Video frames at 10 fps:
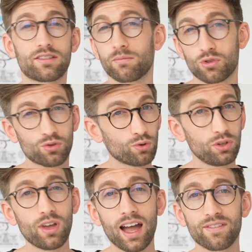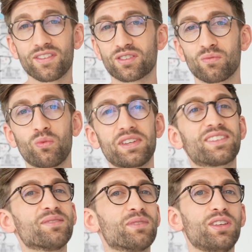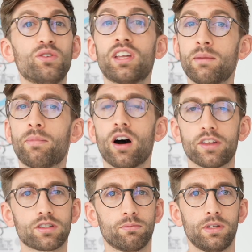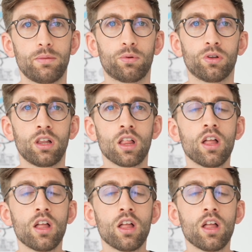I'm sure you have some wisdom that you can impart on people.